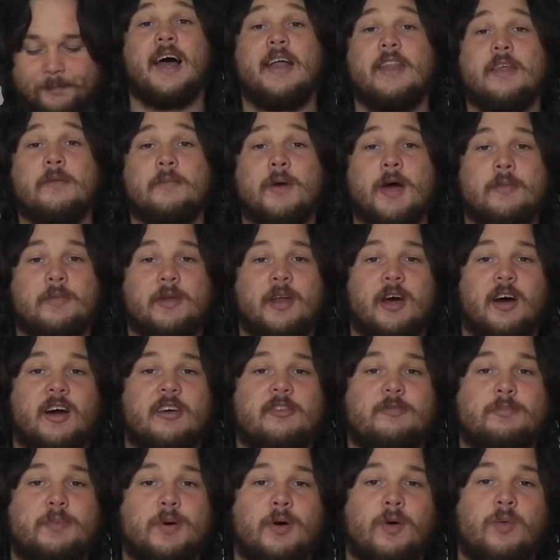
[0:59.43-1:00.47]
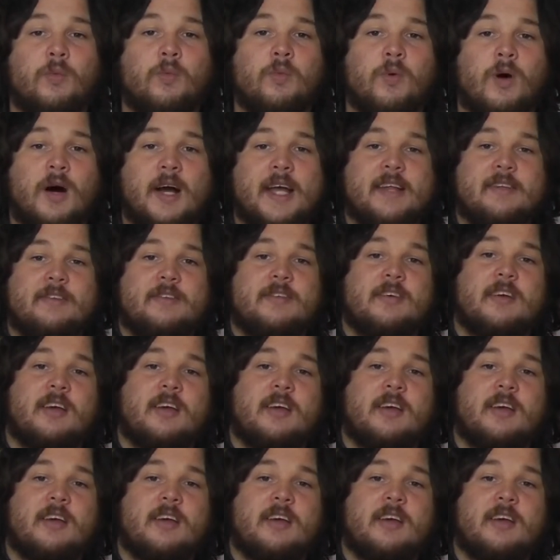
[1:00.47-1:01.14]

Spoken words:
At the moment I've put white